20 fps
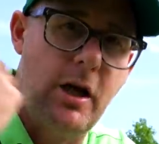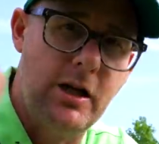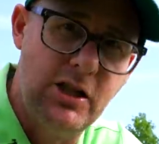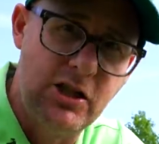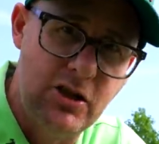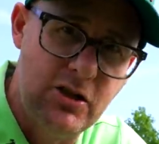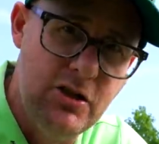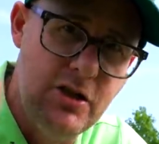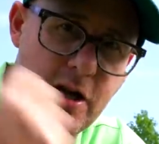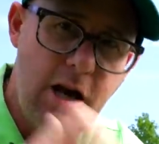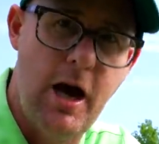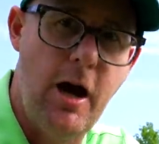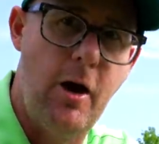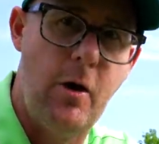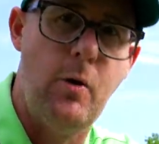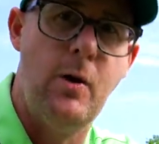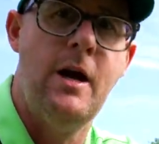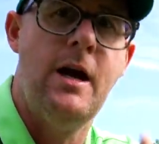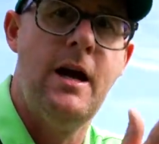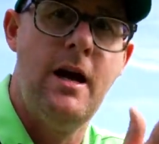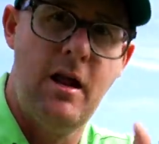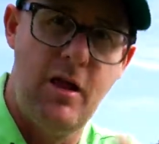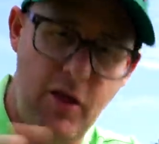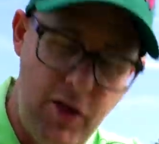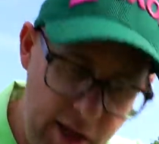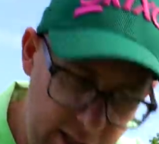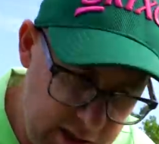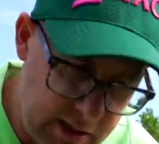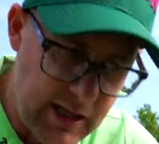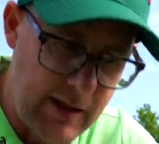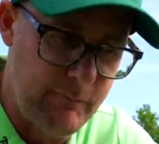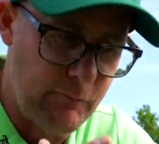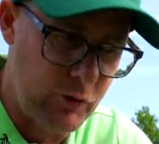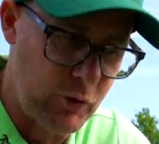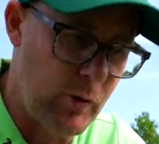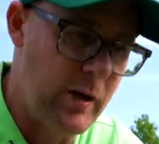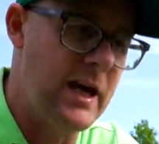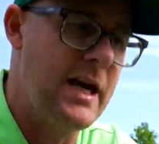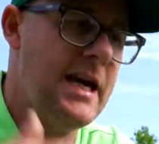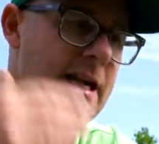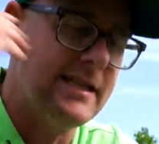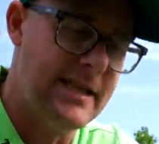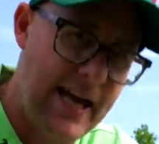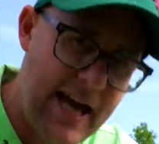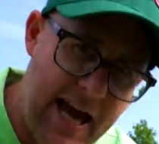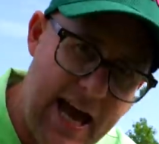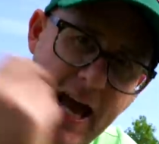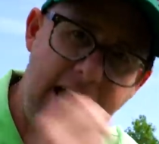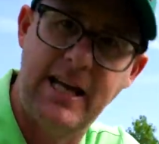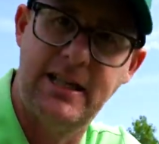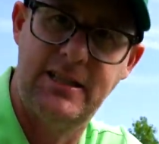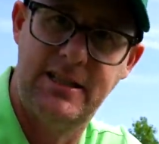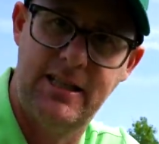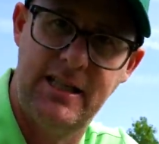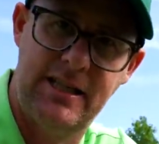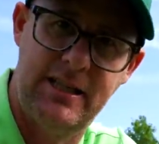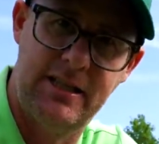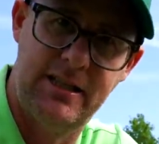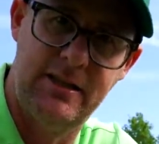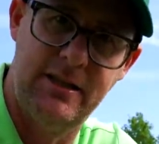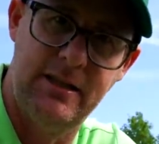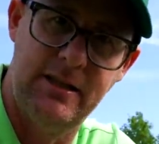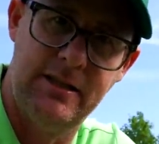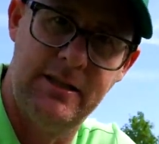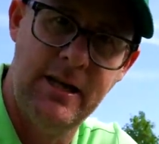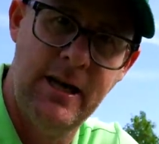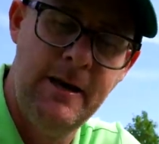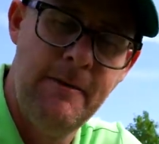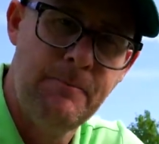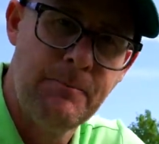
I just know this length swing hits X distance.